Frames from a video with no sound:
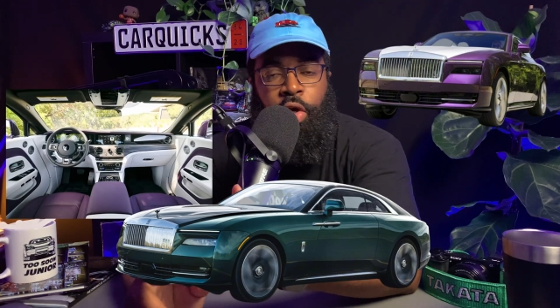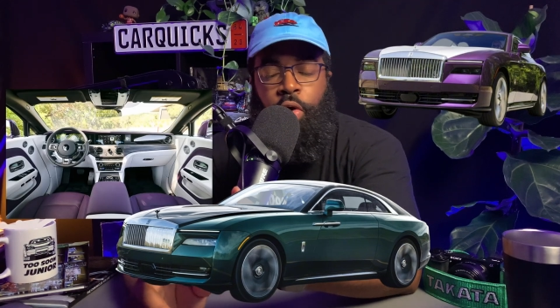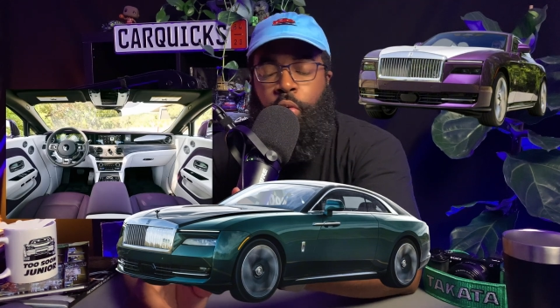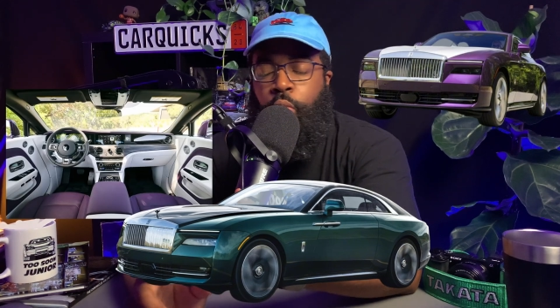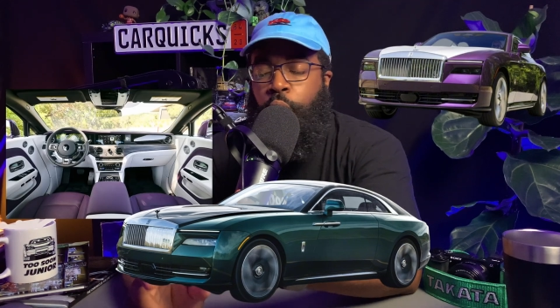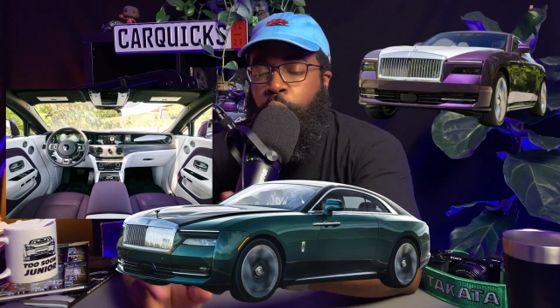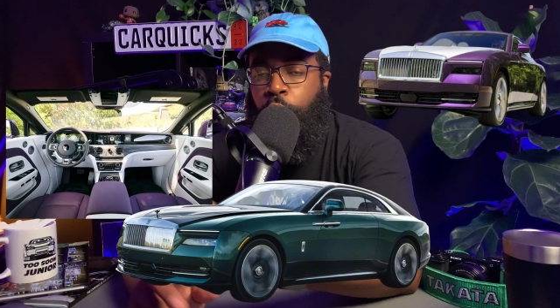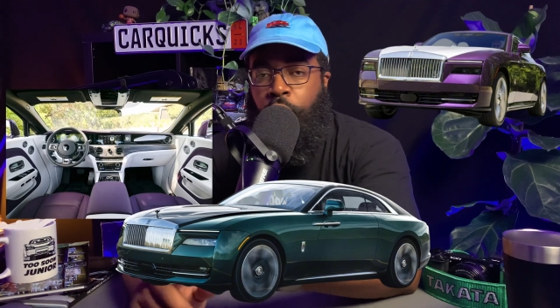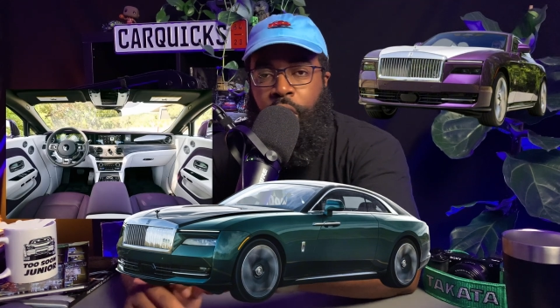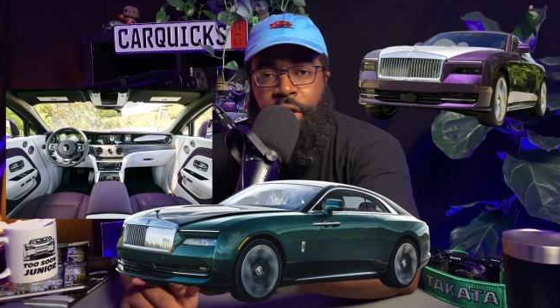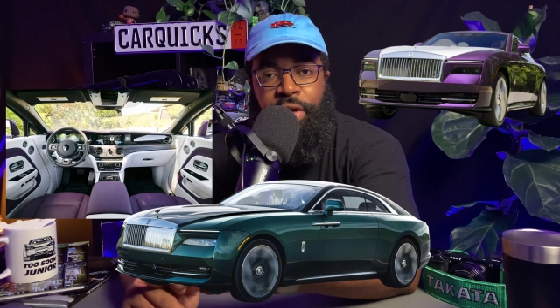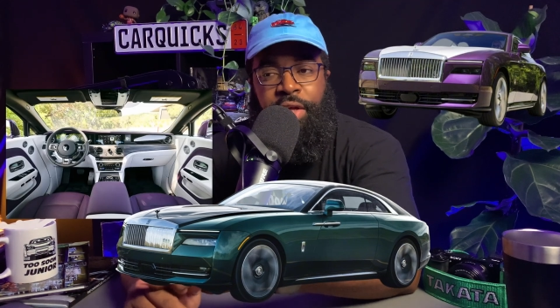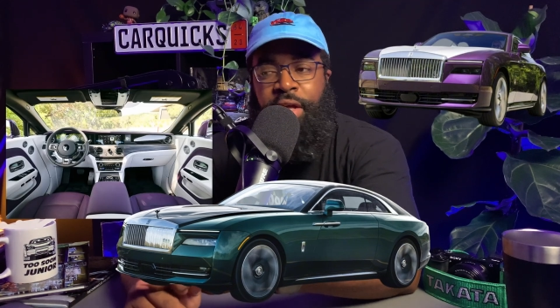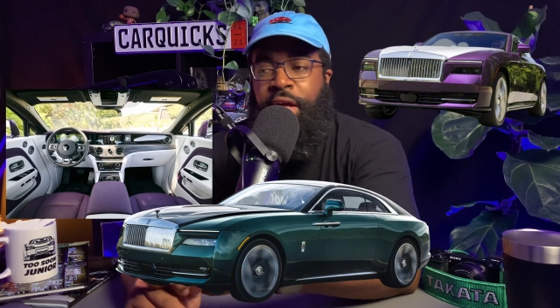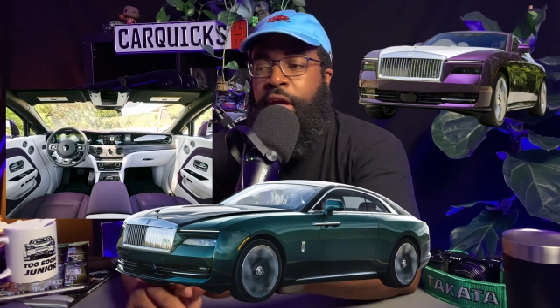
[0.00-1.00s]

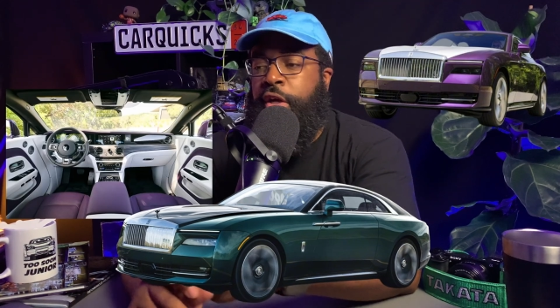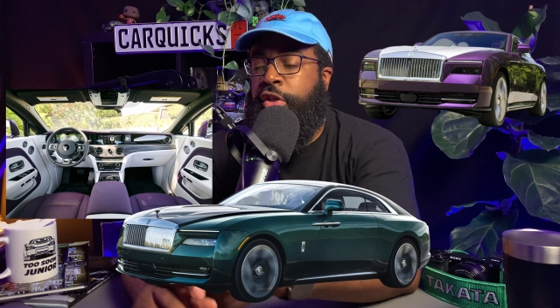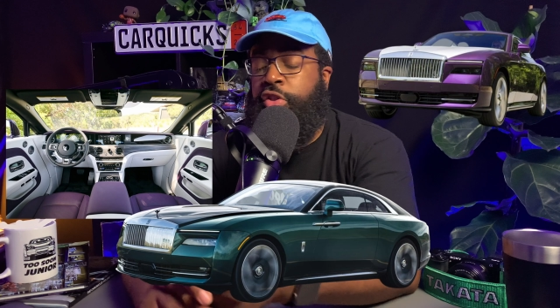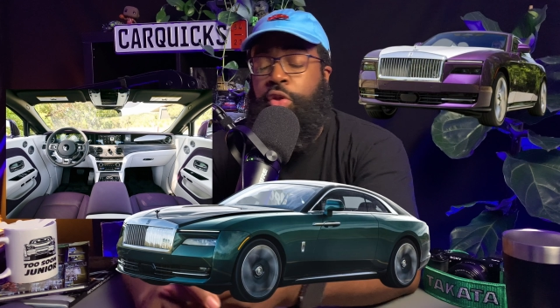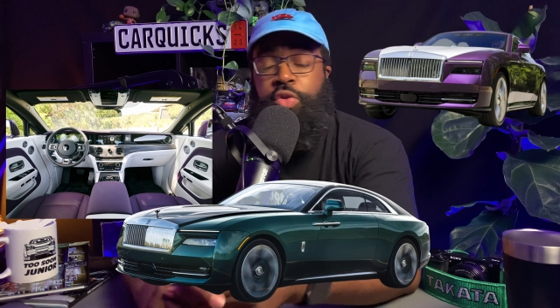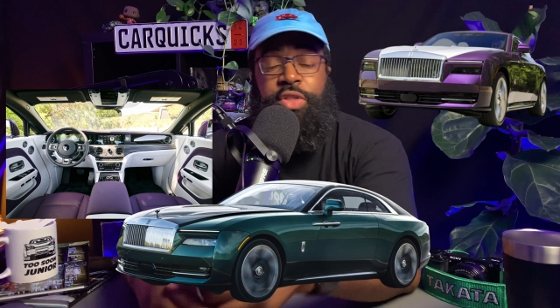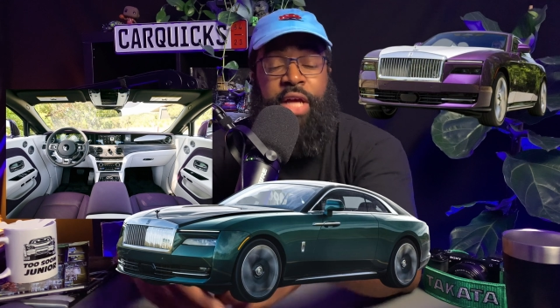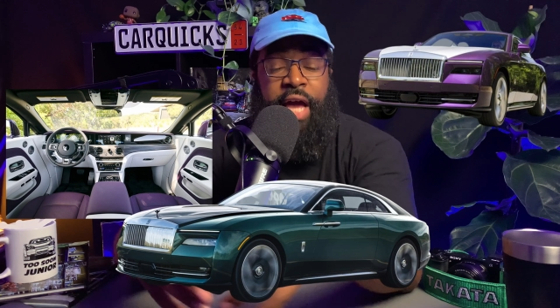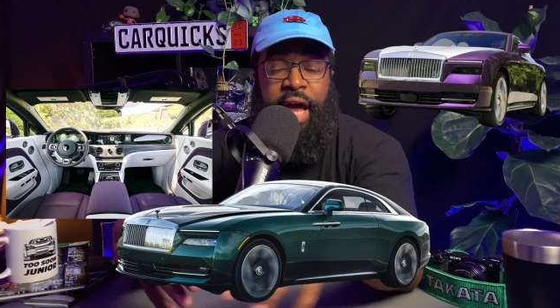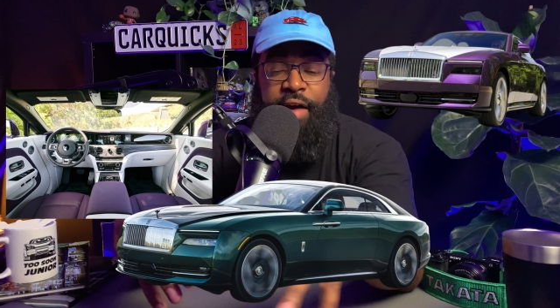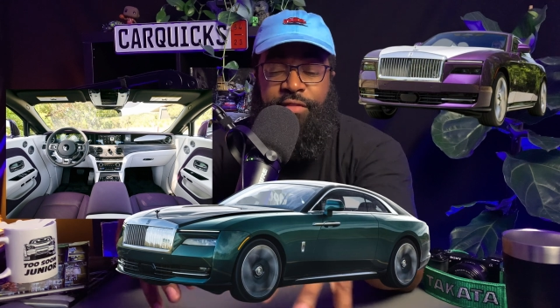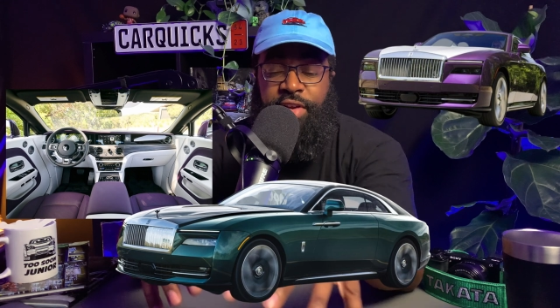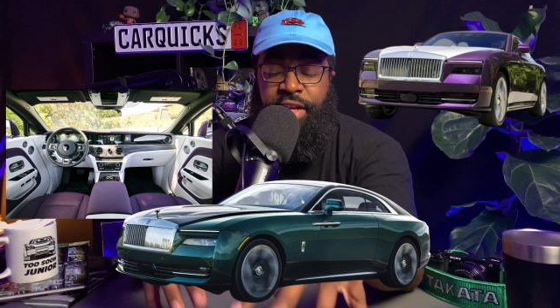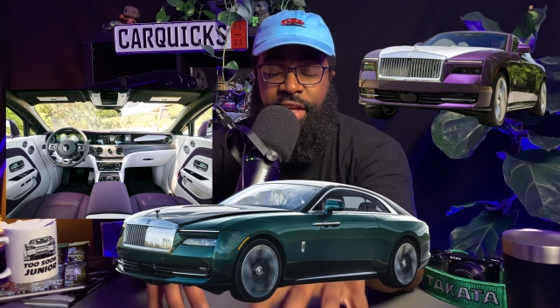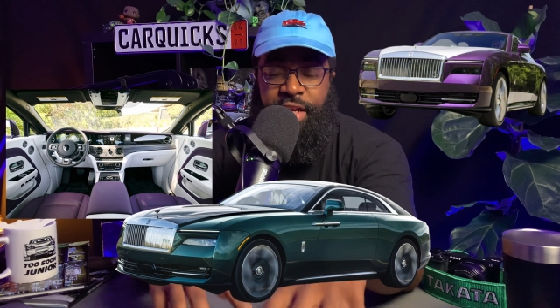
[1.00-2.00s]
wood. So to
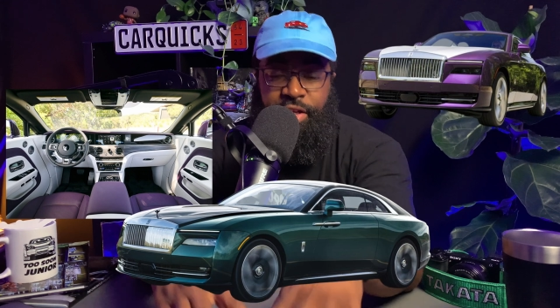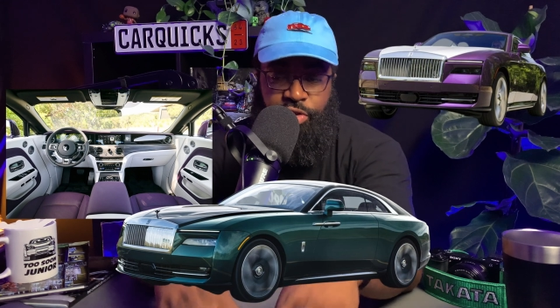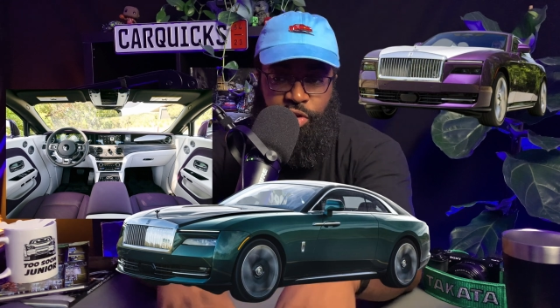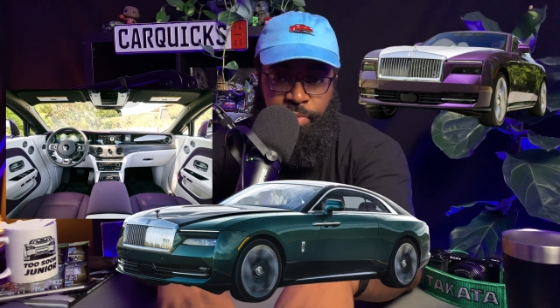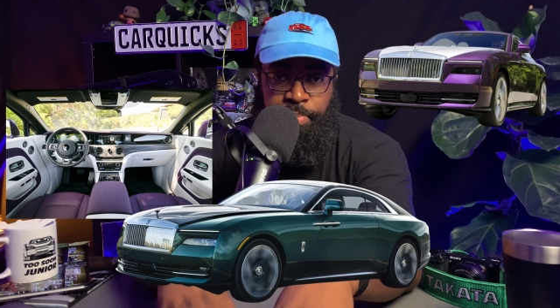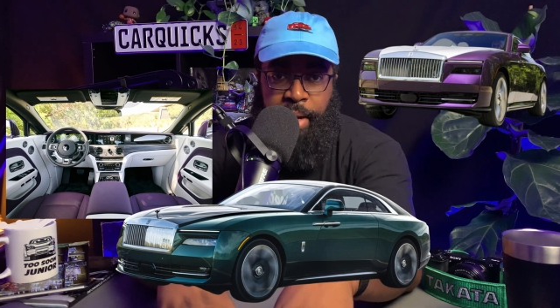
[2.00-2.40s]
have an electric